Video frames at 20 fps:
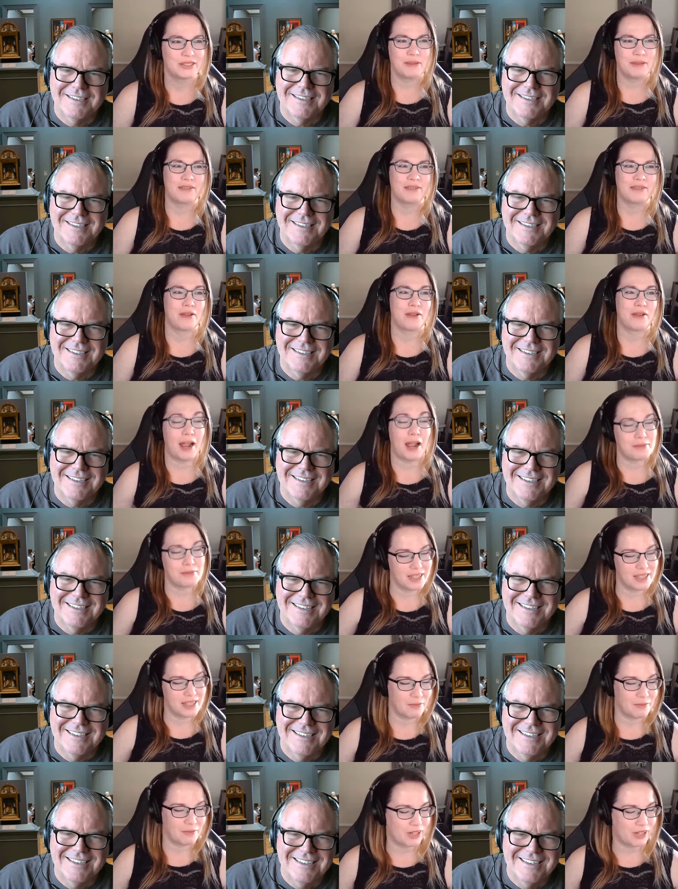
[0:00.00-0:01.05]
Speaker 1: speak perhaps
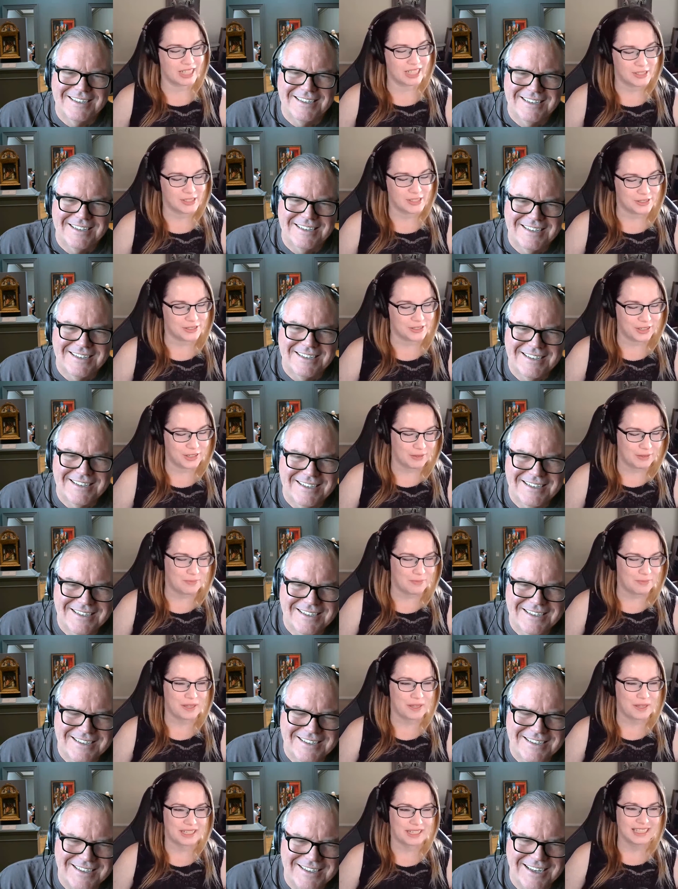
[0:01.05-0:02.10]
somewhere in Eastern Europe.
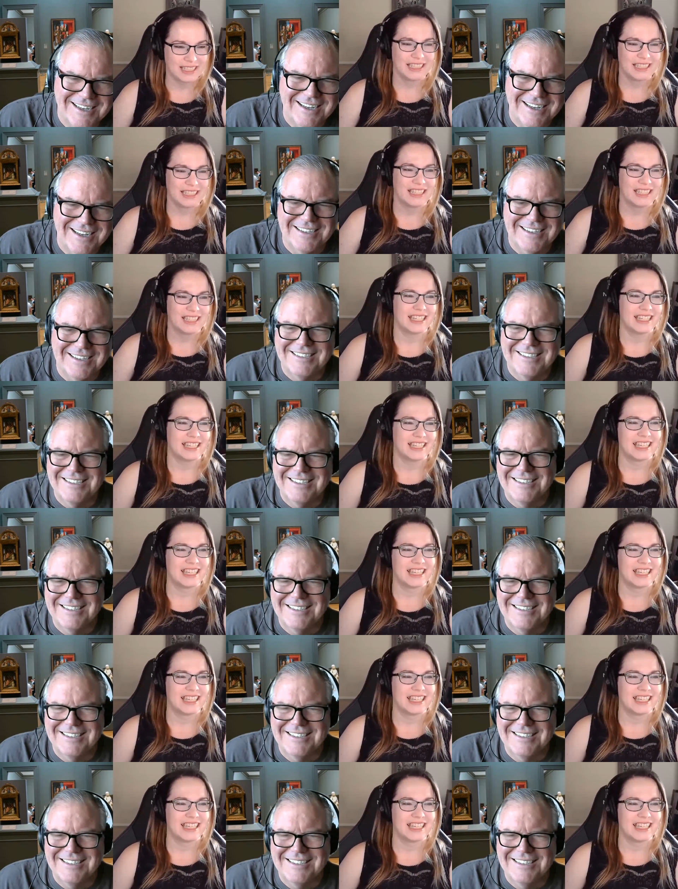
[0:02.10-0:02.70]
But uh,